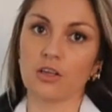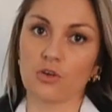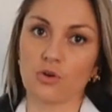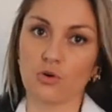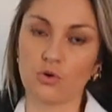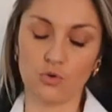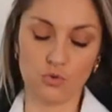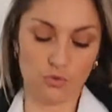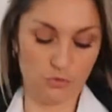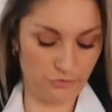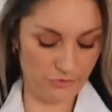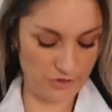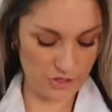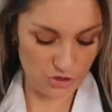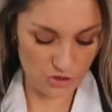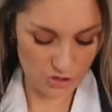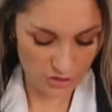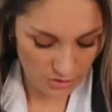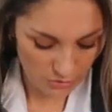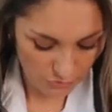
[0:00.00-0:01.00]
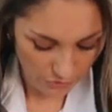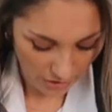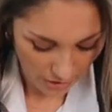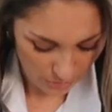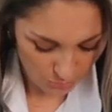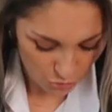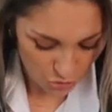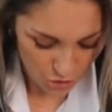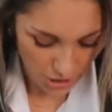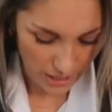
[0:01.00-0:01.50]
cool vintage
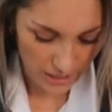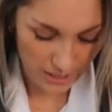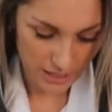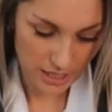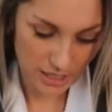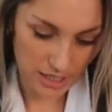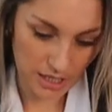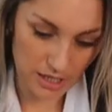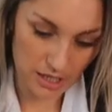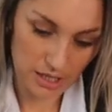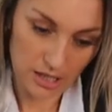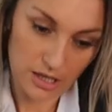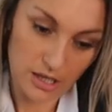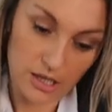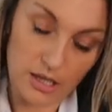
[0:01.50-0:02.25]
vibes jacket,